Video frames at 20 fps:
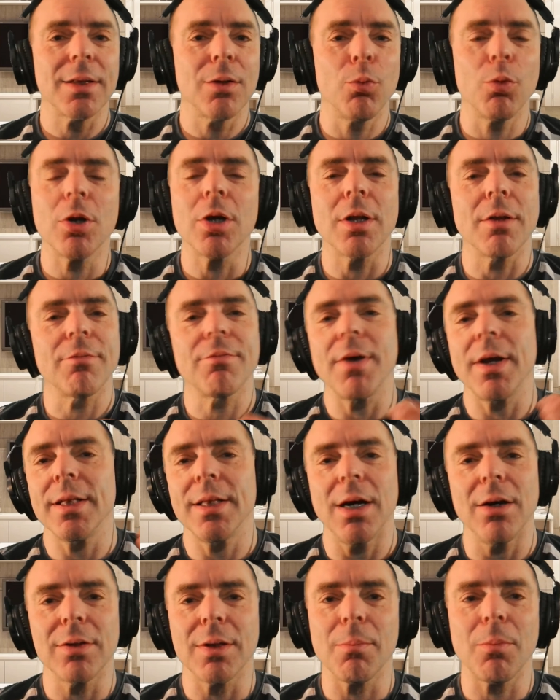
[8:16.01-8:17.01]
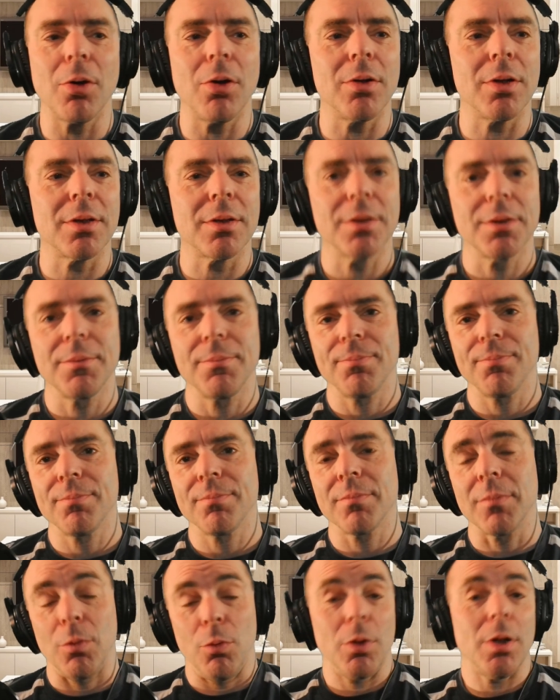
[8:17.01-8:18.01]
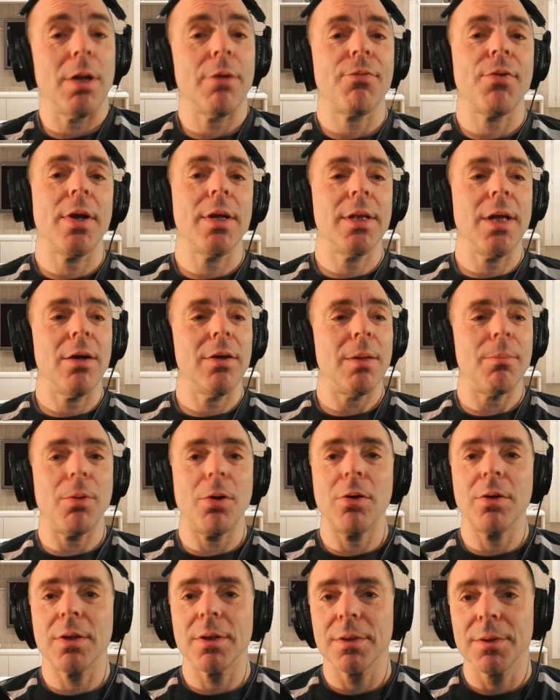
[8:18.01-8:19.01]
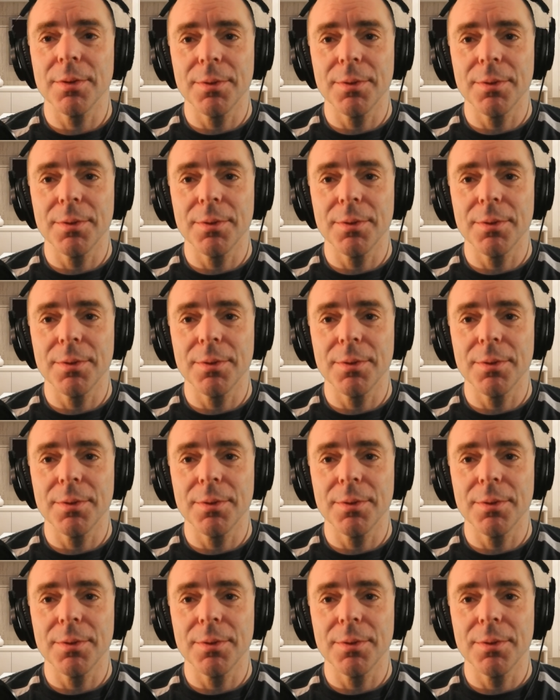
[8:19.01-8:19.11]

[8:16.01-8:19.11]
we're going to find out about it. We're going to find out about it.